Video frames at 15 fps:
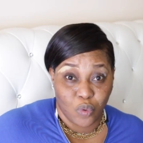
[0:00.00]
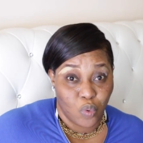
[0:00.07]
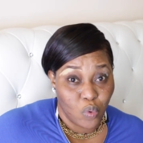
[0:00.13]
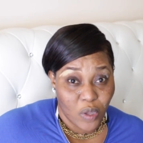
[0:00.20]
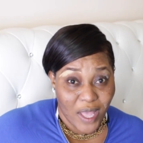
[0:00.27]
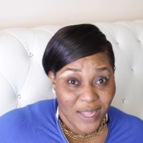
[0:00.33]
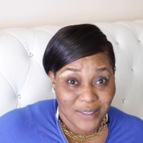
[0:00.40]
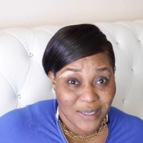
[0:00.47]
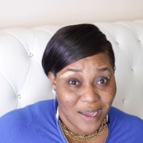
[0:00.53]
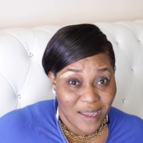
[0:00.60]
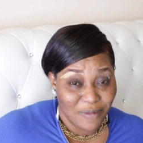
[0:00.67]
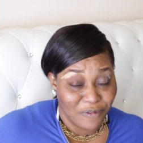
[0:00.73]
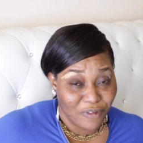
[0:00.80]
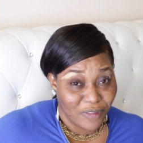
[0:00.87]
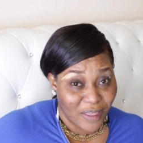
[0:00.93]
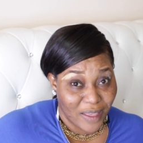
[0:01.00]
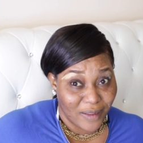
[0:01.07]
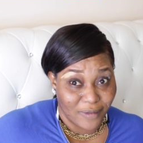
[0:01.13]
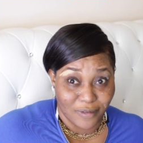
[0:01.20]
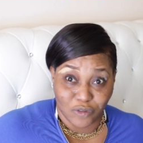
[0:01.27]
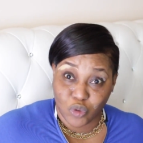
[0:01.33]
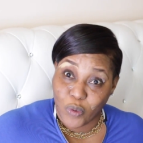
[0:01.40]
Who got time for
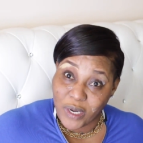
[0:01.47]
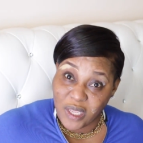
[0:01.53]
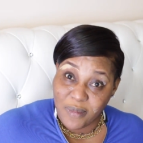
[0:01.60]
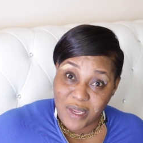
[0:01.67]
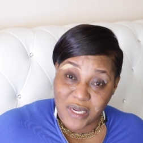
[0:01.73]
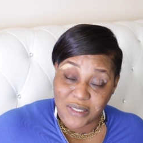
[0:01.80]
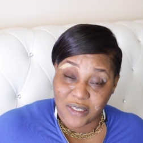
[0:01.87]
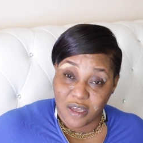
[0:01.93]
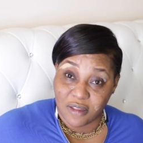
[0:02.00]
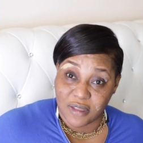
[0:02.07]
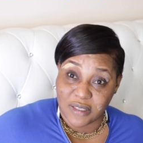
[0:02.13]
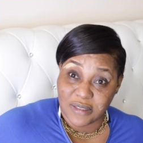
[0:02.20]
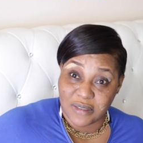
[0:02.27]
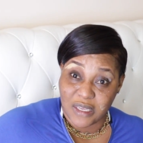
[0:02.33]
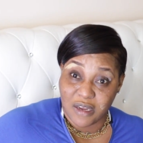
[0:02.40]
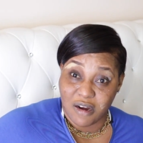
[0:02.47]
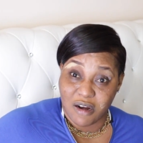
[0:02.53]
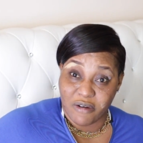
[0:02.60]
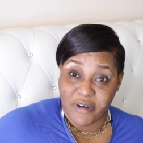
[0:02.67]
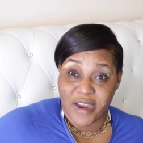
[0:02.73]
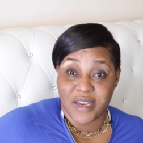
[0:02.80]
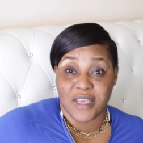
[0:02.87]
that? 20 minutes on this thing
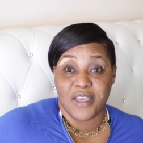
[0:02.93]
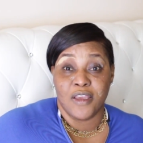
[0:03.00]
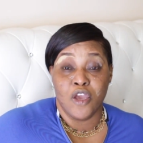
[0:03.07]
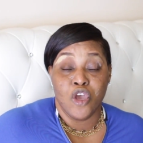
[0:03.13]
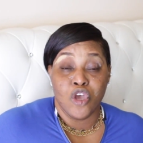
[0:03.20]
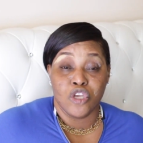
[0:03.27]
already.